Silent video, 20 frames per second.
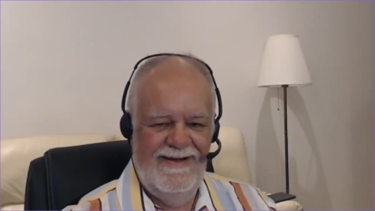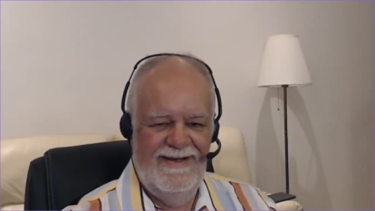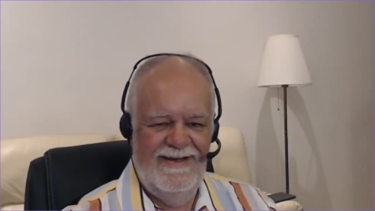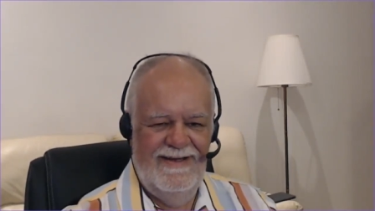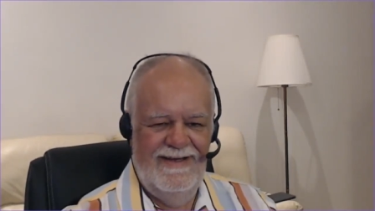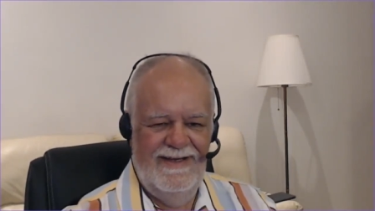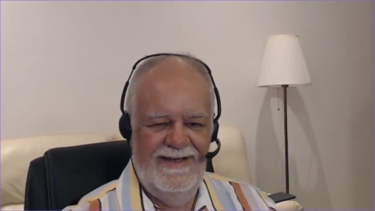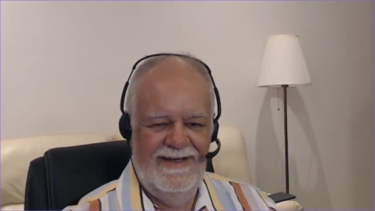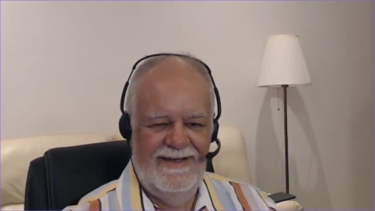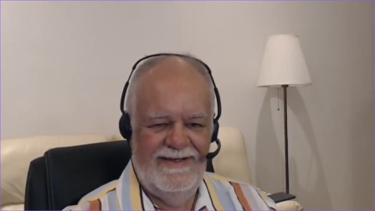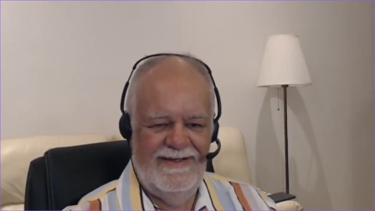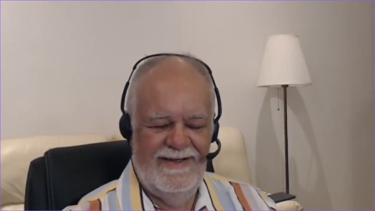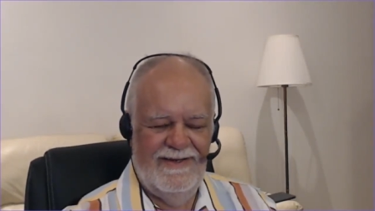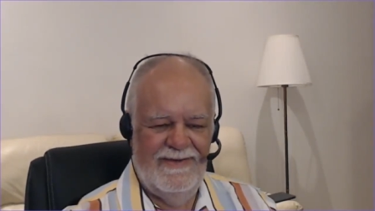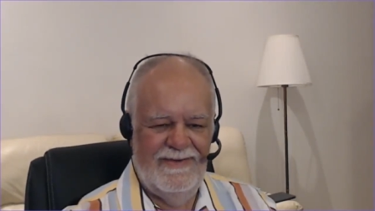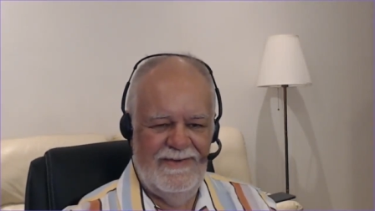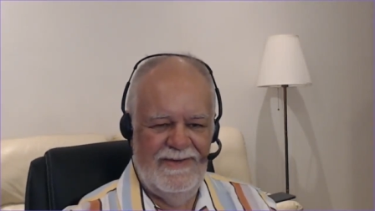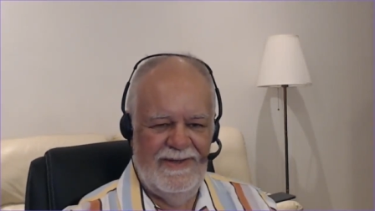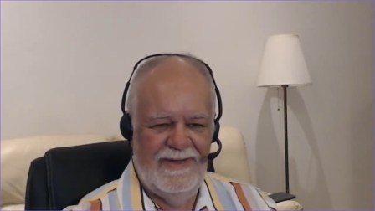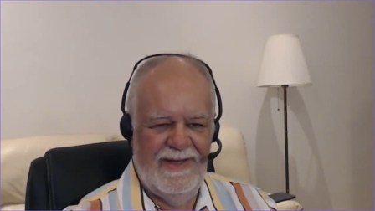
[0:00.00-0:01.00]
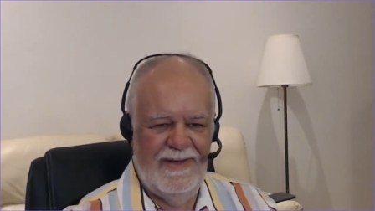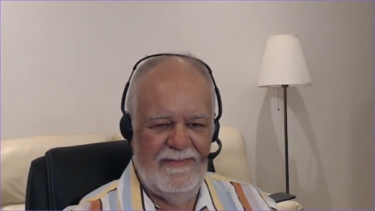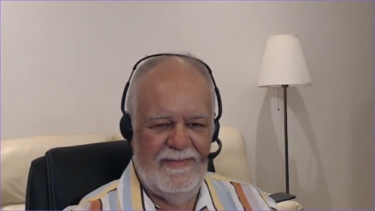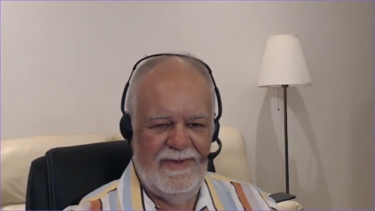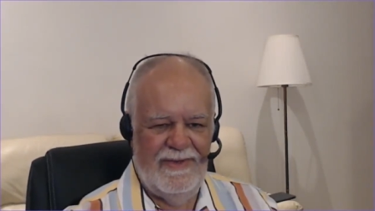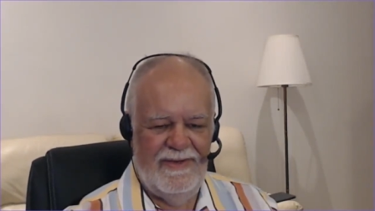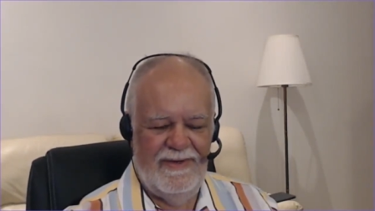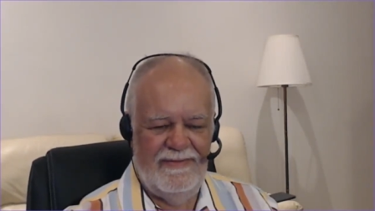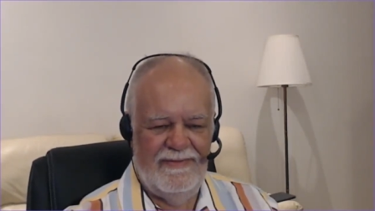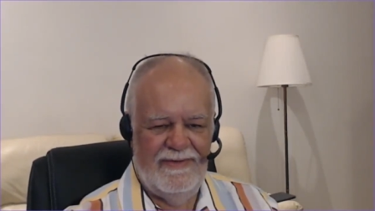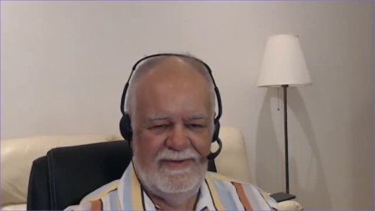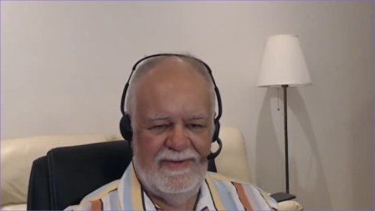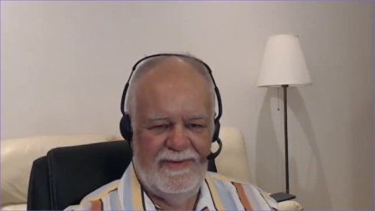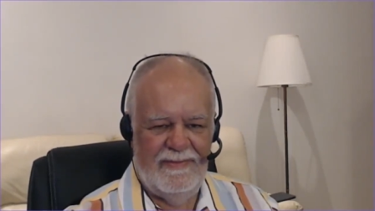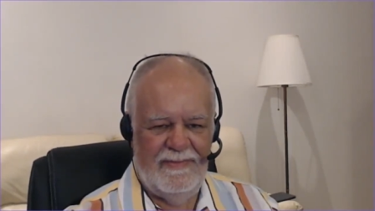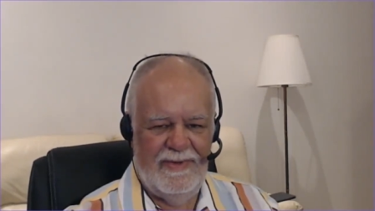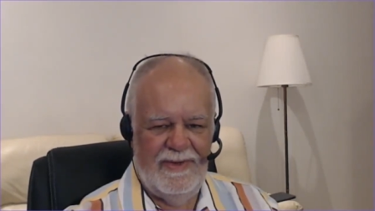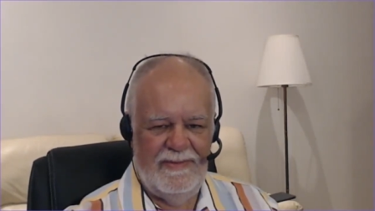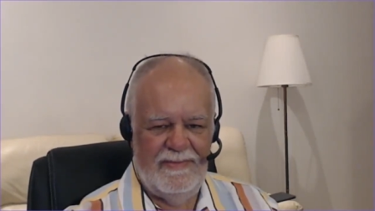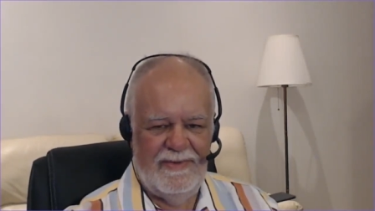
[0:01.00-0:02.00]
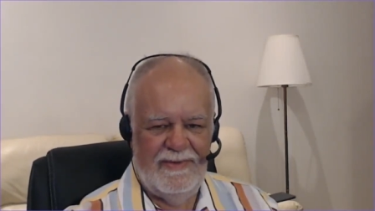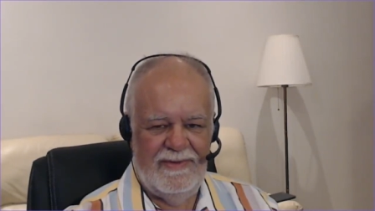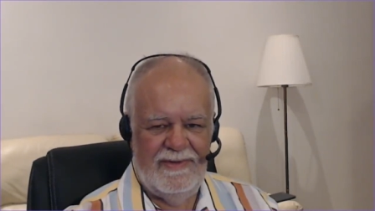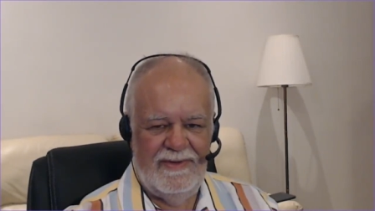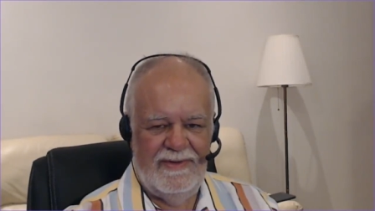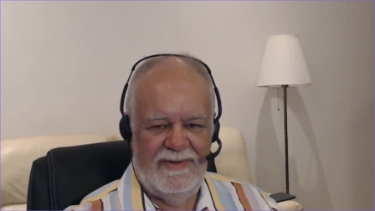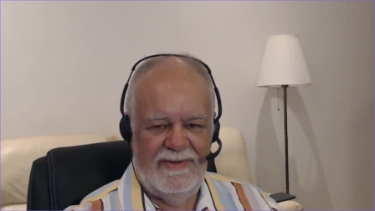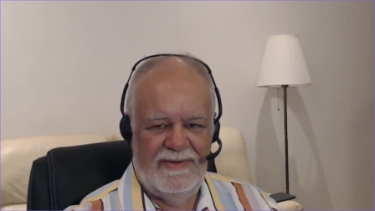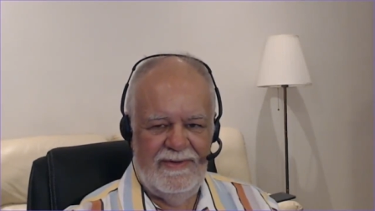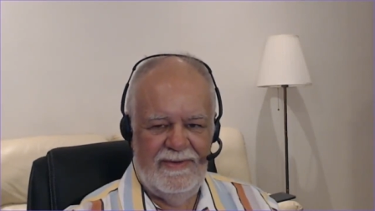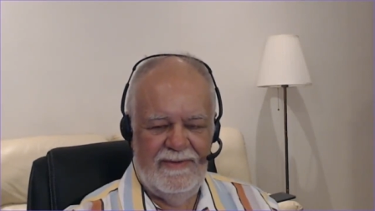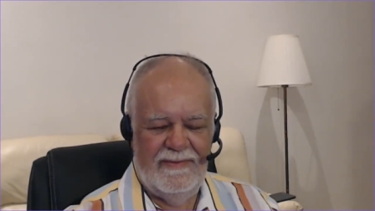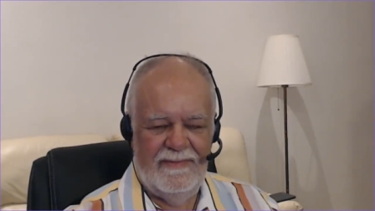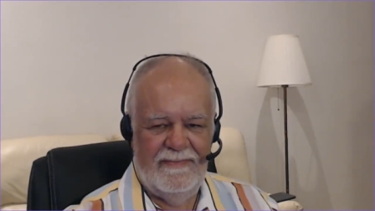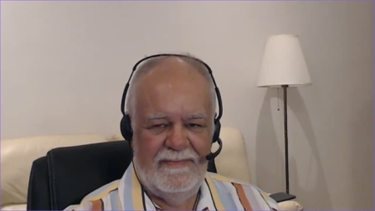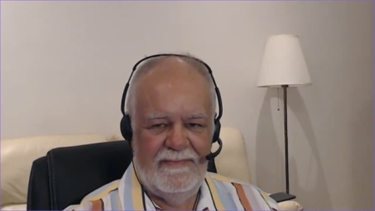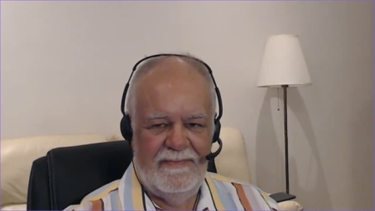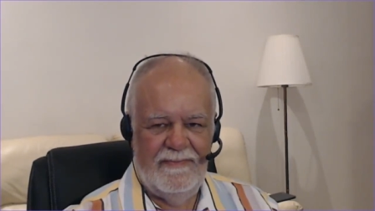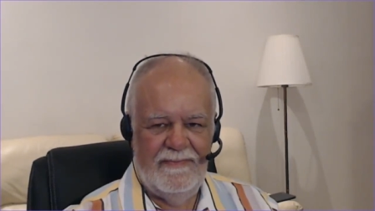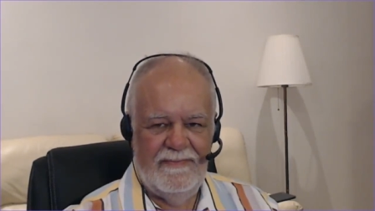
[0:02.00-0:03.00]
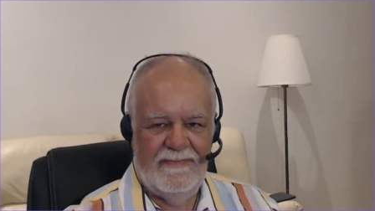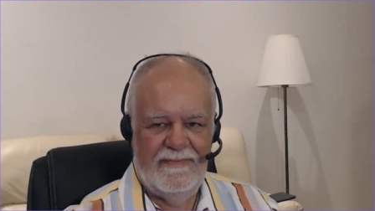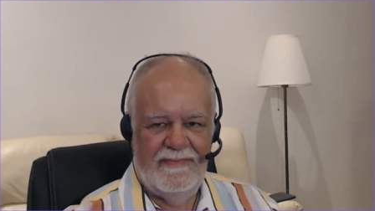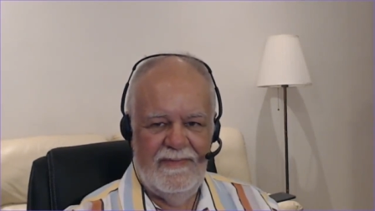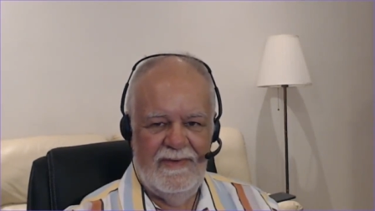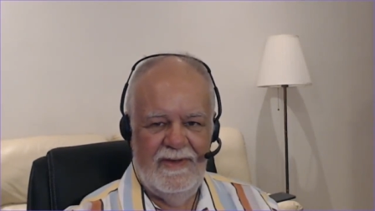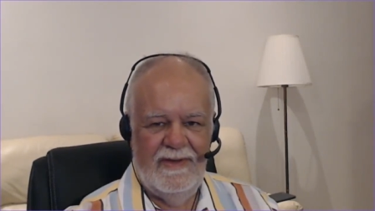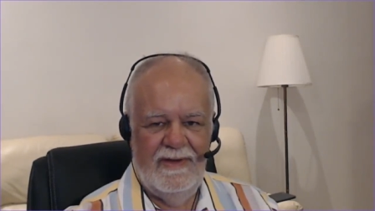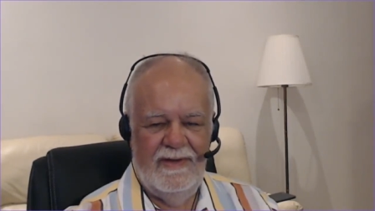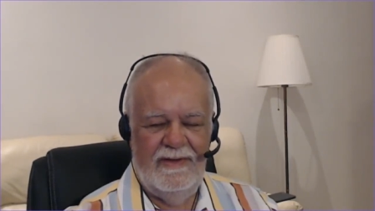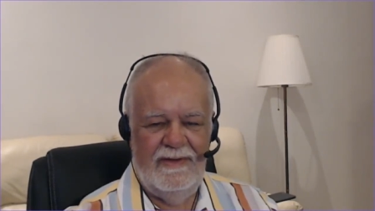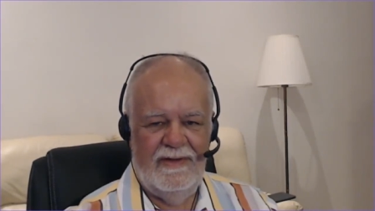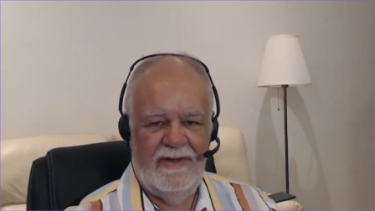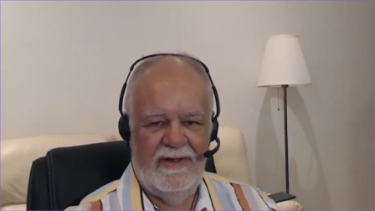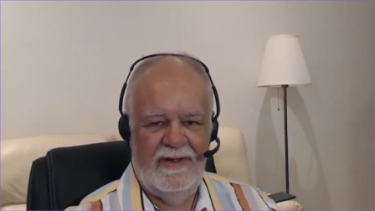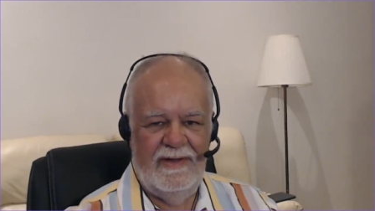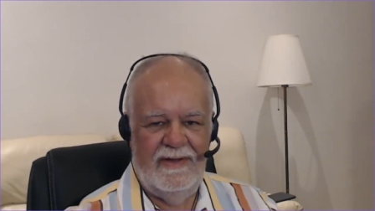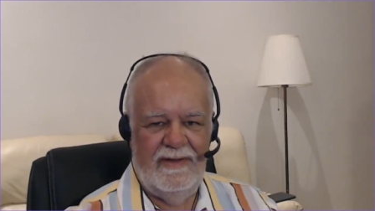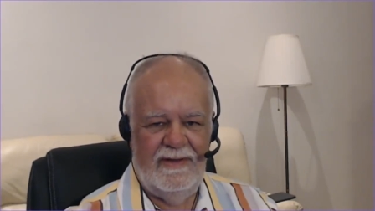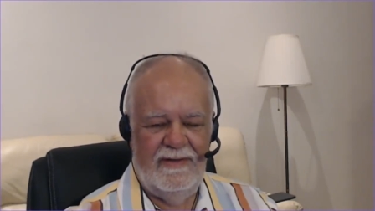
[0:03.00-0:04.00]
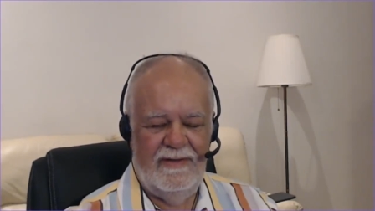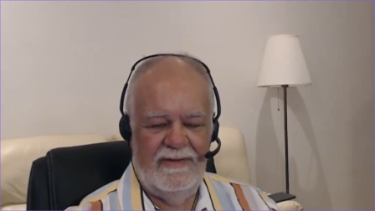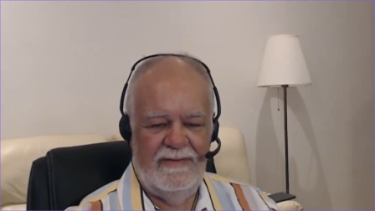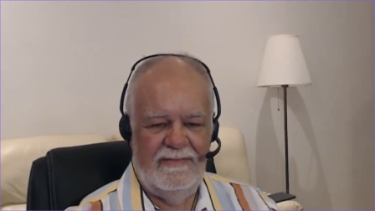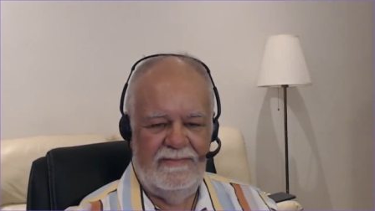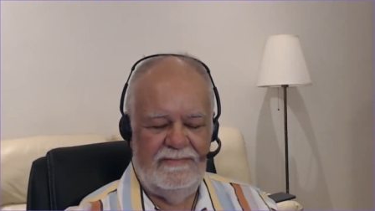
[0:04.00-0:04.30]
He had no real empathy for the people that had died in that.